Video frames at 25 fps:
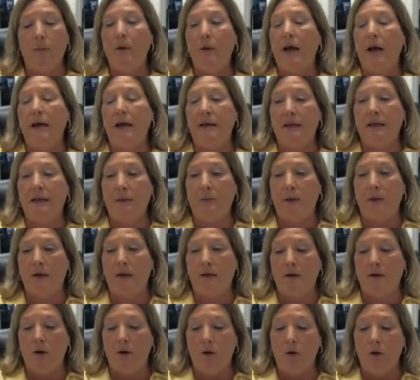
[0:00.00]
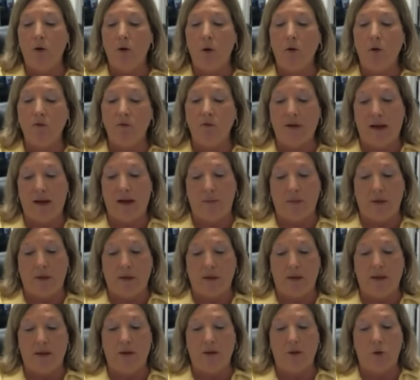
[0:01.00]
pandemic, your
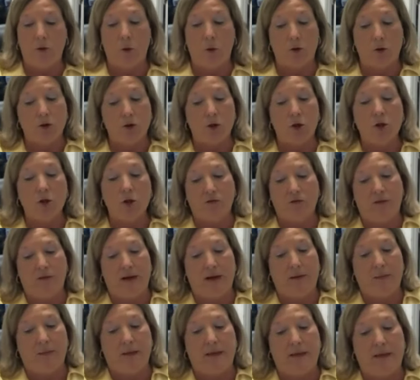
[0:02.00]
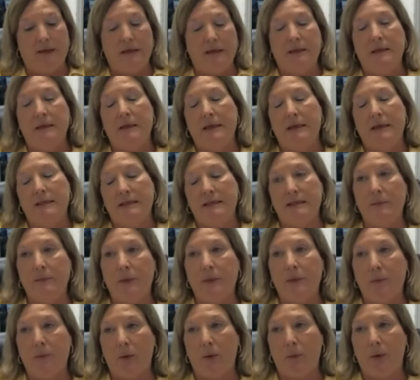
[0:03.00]
family, your church family, needs to
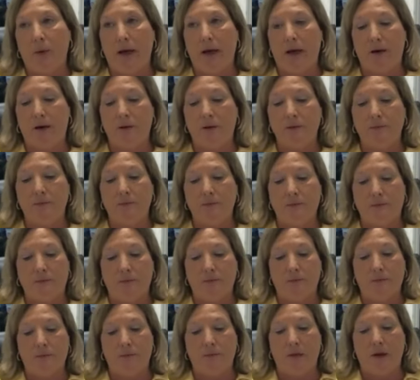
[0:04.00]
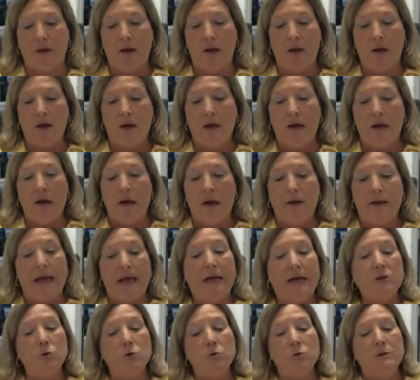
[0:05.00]
be prepared.
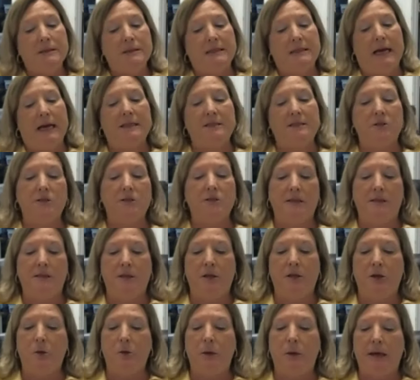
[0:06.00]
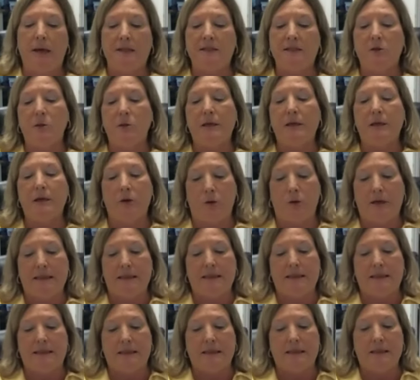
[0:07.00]
Natural disasters in the U.S. are
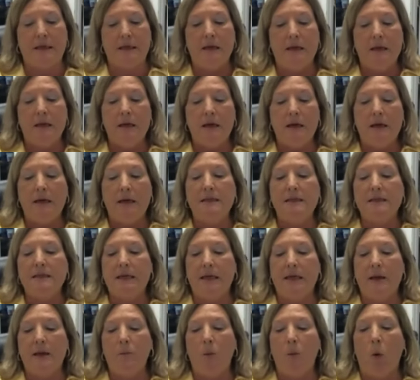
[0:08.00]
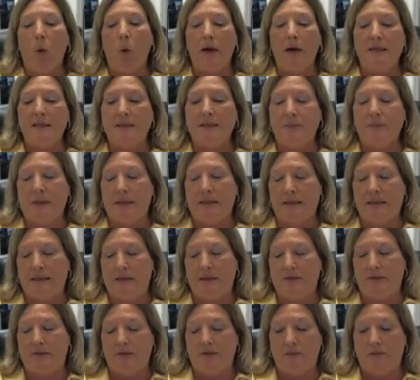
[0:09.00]
increasing and is getting more
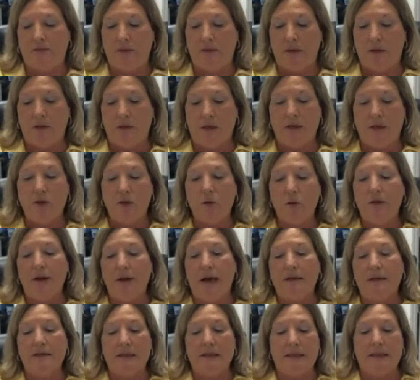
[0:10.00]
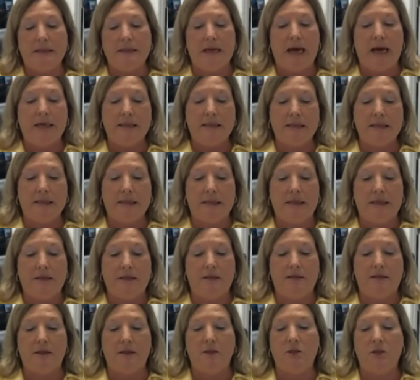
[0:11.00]
expensive. In
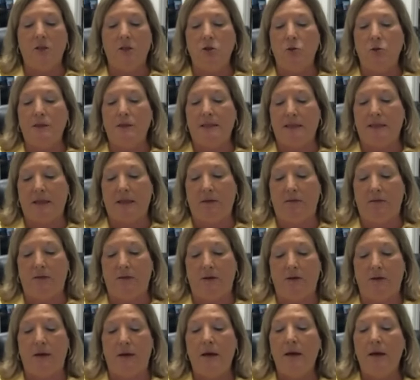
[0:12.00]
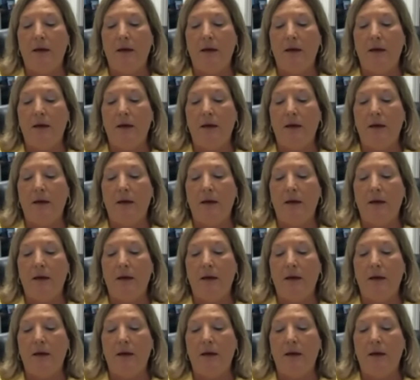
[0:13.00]
2019, the country suffered